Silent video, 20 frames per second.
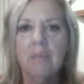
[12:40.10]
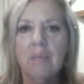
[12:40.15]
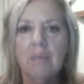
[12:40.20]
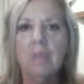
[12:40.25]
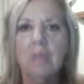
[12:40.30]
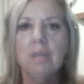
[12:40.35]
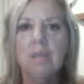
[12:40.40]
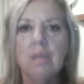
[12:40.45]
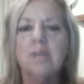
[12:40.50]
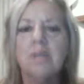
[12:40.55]

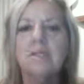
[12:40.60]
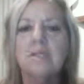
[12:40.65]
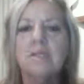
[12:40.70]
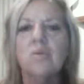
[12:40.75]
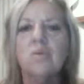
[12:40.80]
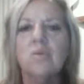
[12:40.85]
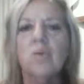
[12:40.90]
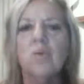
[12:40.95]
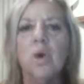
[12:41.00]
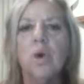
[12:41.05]
because it's
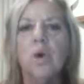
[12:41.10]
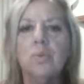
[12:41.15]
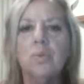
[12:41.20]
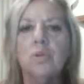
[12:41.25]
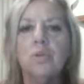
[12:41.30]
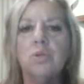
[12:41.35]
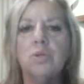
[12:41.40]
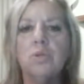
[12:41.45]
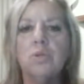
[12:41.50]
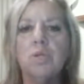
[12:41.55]
all open
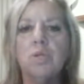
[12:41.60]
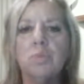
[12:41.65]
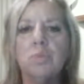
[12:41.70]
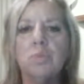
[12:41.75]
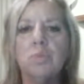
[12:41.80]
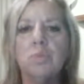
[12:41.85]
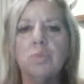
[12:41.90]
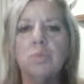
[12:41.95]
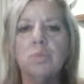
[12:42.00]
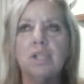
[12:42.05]
to
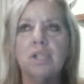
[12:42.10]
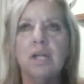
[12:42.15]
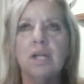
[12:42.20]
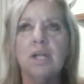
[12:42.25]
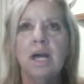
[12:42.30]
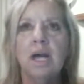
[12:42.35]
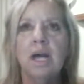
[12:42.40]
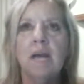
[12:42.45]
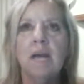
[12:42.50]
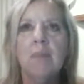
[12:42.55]
interpretation.
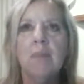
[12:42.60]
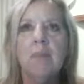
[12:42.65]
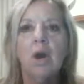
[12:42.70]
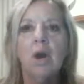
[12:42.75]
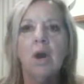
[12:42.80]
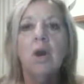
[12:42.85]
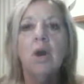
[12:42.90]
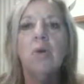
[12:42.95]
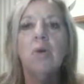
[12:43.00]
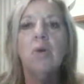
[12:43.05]
But I'll
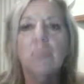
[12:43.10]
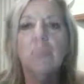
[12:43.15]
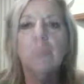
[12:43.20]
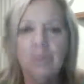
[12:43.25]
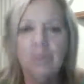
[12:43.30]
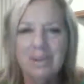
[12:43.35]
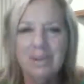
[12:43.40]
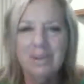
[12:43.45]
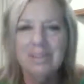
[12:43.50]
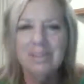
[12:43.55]
help
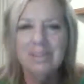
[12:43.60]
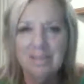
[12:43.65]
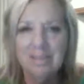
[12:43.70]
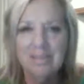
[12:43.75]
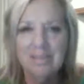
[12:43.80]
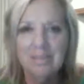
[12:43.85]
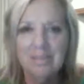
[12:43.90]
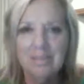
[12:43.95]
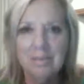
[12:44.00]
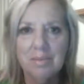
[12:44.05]
you.
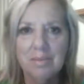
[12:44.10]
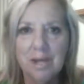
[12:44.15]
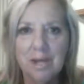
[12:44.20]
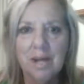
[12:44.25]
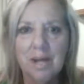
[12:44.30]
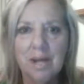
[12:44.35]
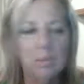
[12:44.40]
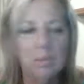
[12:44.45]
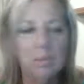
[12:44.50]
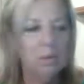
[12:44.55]
I'm going to
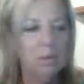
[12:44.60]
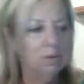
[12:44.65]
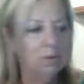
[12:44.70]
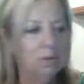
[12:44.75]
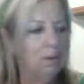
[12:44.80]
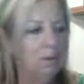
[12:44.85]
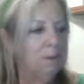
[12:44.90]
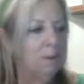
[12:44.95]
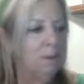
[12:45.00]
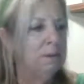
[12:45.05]
help you.
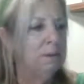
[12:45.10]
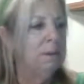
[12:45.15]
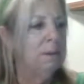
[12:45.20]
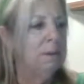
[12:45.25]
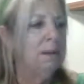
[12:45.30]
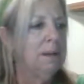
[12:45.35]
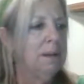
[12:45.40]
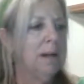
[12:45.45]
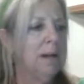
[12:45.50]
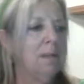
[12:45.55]

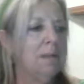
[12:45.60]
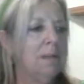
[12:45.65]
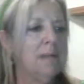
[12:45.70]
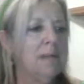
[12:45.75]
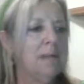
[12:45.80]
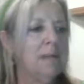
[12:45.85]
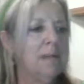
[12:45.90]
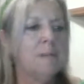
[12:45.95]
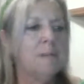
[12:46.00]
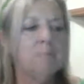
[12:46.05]

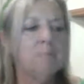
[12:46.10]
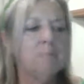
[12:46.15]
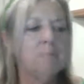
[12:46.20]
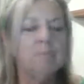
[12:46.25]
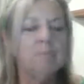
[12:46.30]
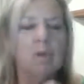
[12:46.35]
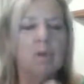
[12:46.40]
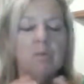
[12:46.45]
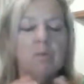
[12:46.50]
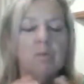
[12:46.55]
It's
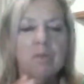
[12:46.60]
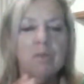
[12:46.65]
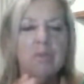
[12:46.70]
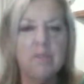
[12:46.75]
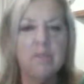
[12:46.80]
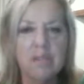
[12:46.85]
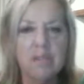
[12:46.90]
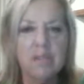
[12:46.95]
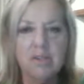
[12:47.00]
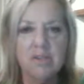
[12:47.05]

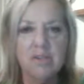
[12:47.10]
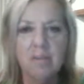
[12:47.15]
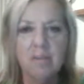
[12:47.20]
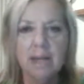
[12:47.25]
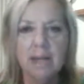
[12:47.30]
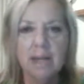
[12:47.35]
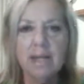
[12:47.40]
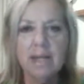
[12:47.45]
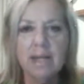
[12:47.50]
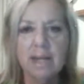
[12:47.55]
so the
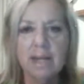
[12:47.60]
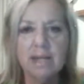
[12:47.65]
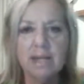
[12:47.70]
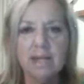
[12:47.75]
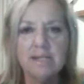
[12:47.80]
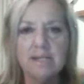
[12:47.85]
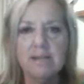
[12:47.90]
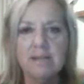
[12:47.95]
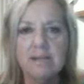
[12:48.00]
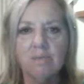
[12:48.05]
main
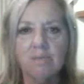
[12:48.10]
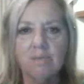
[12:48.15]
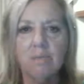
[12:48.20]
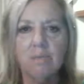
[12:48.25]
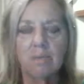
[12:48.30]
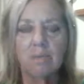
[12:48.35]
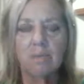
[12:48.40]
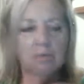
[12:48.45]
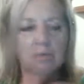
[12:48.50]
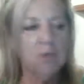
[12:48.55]
keys:
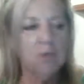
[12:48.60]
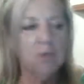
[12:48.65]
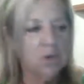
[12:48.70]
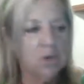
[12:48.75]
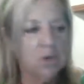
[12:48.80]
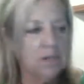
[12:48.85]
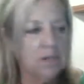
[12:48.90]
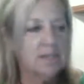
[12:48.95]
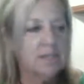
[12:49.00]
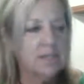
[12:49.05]

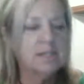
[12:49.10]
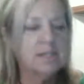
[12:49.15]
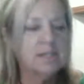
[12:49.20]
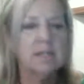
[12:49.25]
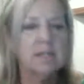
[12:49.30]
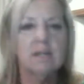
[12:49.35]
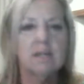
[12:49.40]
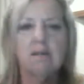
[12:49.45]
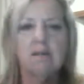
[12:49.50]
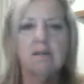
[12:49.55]
focus,
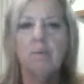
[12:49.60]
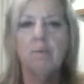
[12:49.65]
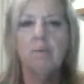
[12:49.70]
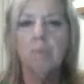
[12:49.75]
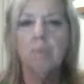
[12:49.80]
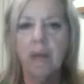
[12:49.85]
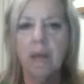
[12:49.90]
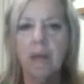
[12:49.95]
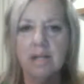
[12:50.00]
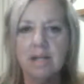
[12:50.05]

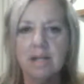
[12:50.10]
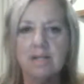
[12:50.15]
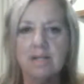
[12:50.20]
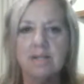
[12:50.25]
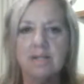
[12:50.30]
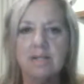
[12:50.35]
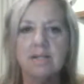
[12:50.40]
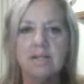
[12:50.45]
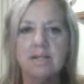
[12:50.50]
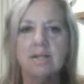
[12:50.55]

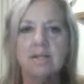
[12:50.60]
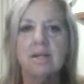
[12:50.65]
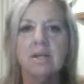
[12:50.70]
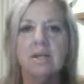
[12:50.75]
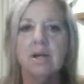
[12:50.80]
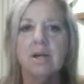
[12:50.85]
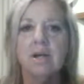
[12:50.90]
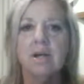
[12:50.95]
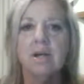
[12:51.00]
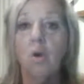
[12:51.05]
practice,
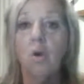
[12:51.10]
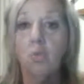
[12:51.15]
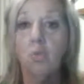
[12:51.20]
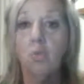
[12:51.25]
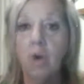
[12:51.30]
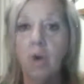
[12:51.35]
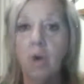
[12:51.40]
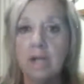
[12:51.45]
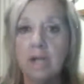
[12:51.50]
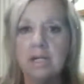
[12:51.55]

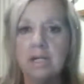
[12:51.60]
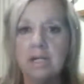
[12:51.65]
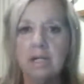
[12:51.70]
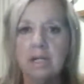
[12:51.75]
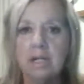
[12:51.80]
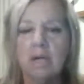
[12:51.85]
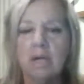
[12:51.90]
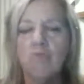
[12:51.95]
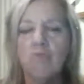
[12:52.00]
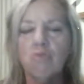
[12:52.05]
write
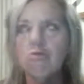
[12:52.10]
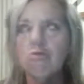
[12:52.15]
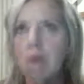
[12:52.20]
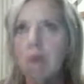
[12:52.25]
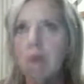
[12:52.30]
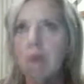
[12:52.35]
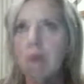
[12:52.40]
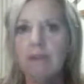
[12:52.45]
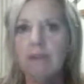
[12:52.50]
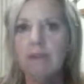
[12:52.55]

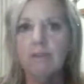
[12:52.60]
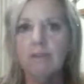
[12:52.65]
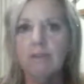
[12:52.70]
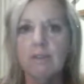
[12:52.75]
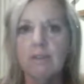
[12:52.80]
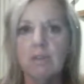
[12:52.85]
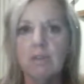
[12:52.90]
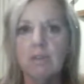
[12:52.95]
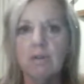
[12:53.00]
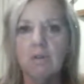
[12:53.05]

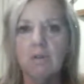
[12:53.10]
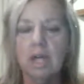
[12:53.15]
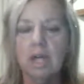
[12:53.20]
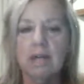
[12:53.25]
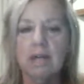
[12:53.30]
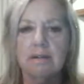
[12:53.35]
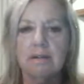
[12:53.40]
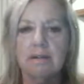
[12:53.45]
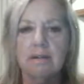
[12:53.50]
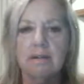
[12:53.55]
everything you get,